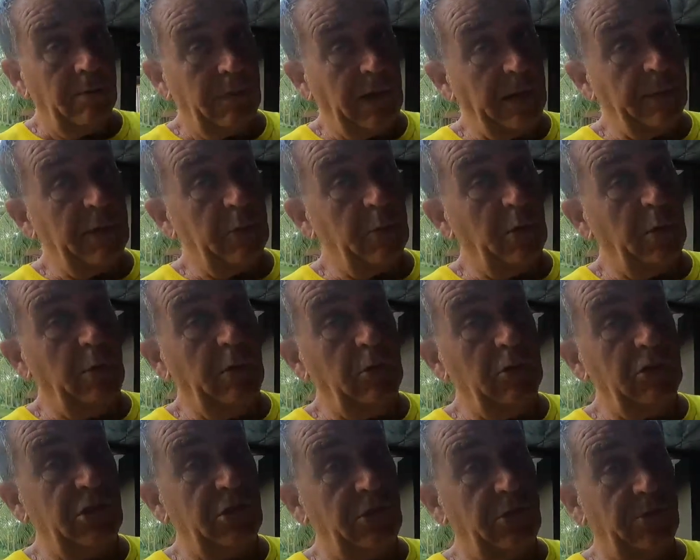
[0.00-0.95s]
Maybe we
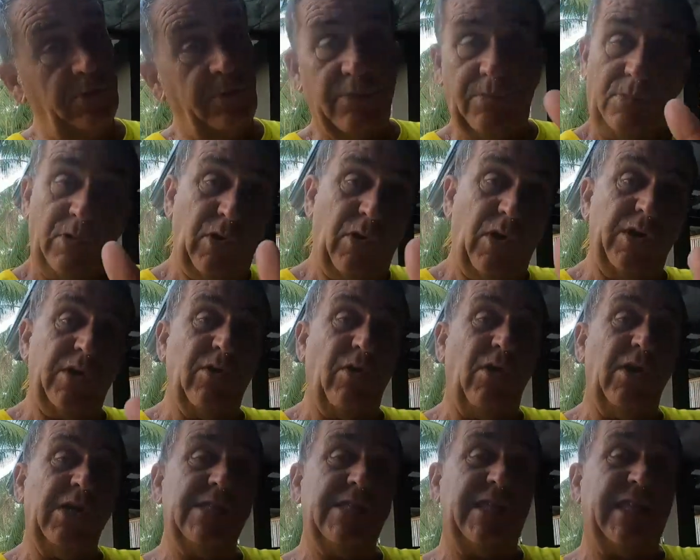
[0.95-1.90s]
will soon. All right,
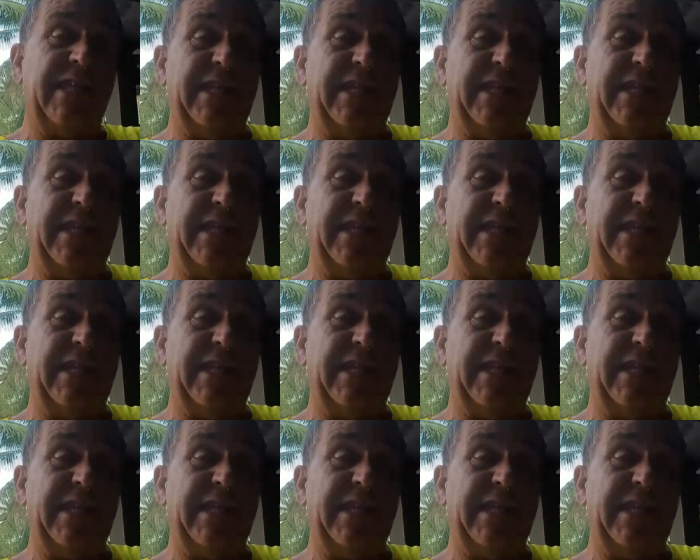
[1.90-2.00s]
guys.